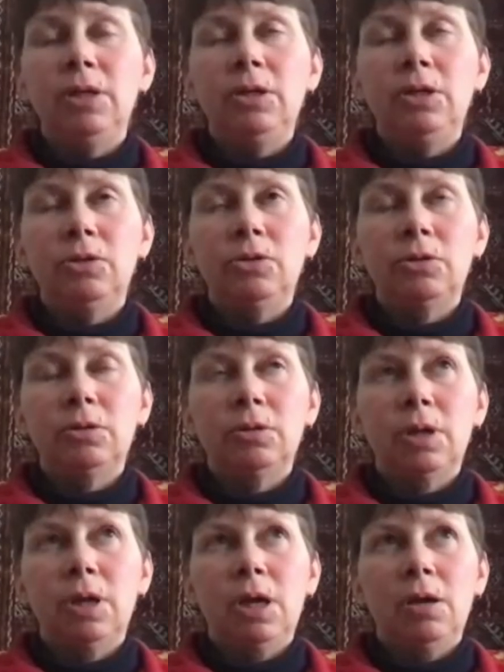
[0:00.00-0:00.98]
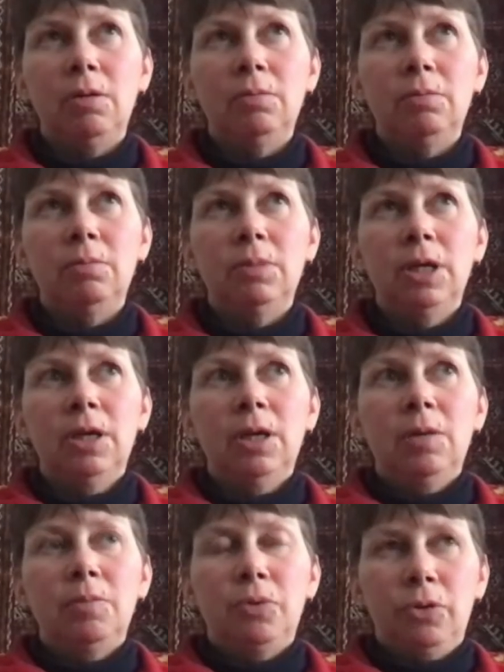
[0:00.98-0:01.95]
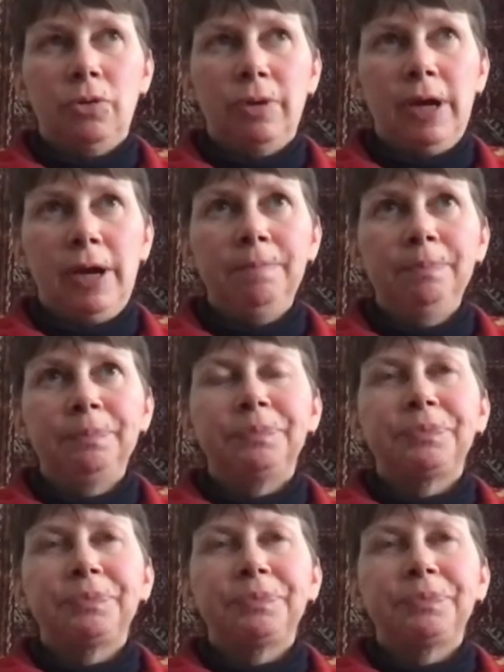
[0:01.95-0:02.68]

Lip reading: years program